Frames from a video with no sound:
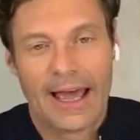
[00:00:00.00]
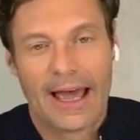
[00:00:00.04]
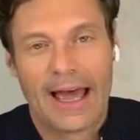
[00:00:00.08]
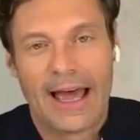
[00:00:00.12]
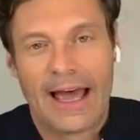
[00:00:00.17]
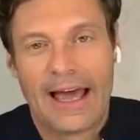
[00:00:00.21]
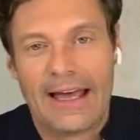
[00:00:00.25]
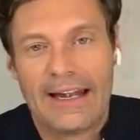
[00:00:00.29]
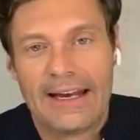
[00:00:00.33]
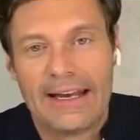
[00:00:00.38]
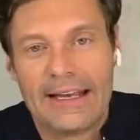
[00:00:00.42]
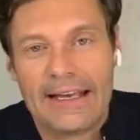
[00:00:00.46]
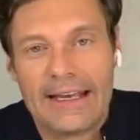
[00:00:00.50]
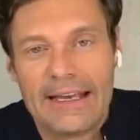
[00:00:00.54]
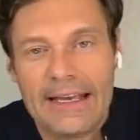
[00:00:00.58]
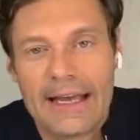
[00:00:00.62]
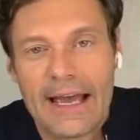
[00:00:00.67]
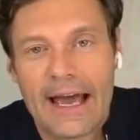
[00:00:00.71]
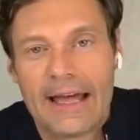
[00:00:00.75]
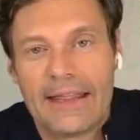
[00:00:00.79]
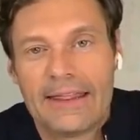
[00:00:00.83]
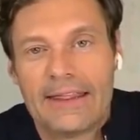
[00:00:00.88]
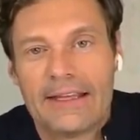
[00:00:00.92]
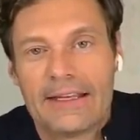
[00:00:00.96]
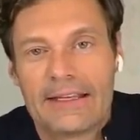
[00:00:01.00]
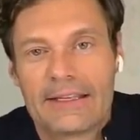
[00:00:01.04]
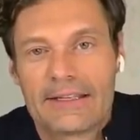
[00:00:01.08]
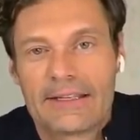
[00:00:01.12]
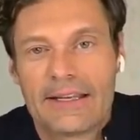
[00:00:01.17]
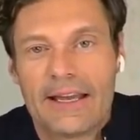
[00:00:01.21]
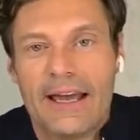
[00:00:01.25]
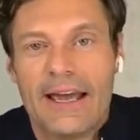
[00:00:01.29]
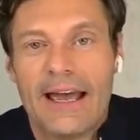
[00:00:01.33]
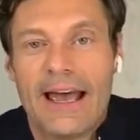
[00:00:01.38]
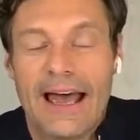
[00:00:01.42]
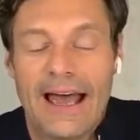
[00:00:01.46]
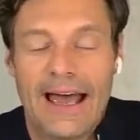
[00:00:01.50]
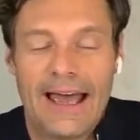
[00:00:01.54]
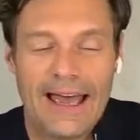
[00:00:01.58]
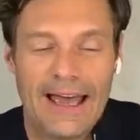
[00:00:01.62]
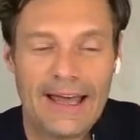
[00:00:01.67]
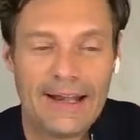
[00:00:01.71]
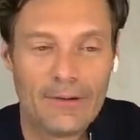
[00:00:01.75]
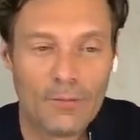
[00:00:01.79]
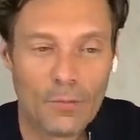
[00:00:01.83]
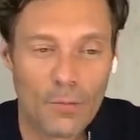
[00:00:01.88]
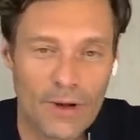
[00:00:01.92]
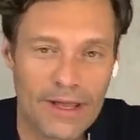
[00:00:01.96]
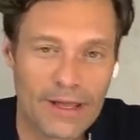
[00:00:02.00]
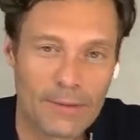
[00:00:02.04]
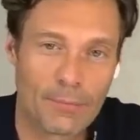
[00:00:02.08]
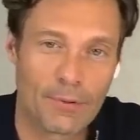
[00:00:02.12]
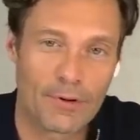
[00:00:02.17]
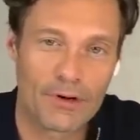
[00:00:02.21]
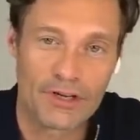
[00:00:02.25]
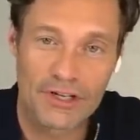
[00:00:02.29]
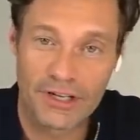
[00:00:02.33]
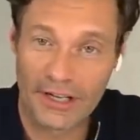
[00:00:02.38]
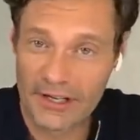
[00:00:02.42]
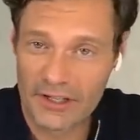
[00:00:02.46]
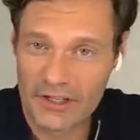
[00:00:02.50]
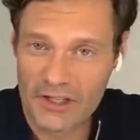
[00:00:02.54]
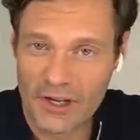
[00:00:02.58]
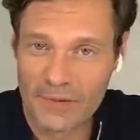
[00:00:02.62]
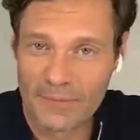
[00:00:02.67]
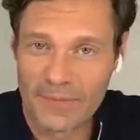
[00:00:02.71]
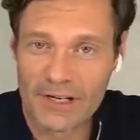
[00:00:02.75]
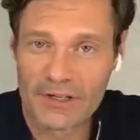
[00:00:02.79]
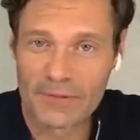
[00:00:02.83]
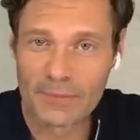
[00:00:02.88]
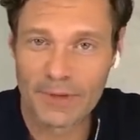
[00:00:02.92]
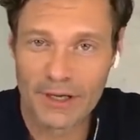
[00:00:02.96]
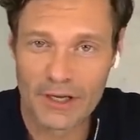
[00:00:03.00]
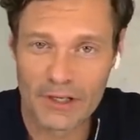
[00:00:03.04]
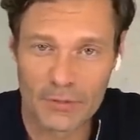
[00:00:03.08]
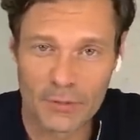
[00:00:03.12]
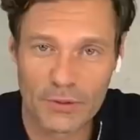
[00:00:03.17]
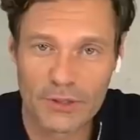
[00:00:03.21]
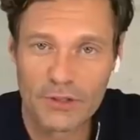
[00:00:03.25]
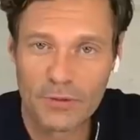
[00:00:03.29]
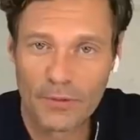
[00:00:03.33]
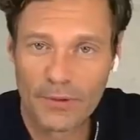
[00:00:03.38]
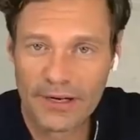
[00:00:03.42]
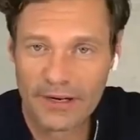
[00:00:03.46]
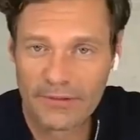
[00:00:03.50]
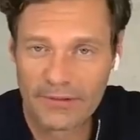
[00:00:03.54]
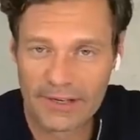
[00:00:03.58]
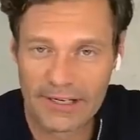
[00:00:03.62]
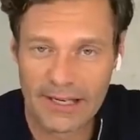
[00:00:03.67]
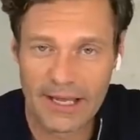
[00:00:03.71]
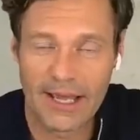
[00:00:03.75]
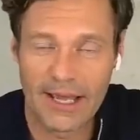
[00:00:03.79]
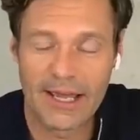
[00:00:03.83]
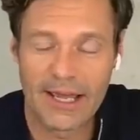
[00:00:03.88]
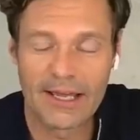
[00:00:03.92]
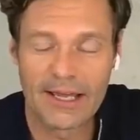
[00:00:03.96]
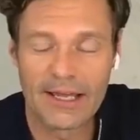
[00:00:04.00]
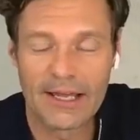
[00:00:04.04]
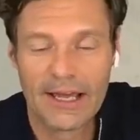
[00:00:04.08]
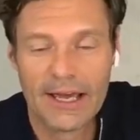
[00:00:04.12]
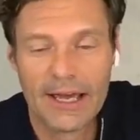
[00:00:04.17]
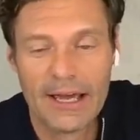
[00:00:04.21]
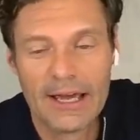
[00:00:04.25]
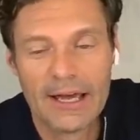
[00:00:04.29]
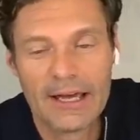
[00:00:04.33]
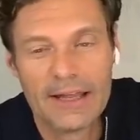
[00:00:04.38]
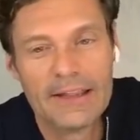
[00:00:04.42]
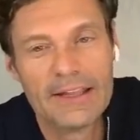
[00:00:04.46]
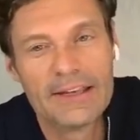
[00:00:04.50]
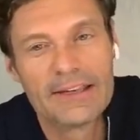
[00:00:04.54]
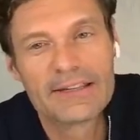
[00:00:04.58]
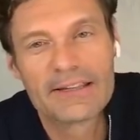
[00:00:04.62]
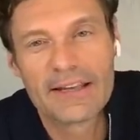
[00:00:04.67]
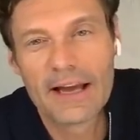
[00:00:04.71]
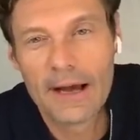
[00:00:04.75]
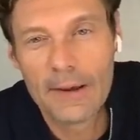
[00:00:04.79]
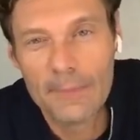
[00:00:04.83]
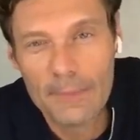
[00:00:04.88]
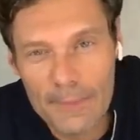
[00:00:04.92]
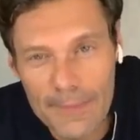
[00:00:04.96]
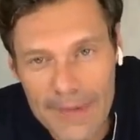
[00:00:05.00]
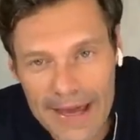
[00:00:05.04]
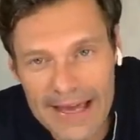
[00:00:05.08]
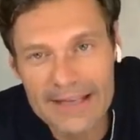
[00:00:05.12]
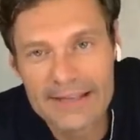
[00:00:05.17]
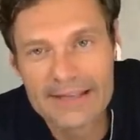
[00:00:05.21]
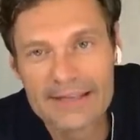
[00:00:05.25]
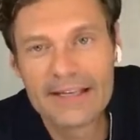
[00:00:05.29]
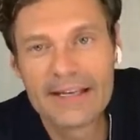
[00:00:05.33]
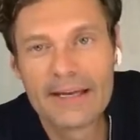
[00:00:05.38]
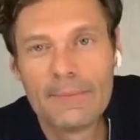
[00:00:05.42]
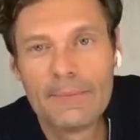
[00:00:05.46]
and he had this, and we appreciated so much because we do it every day. This amazing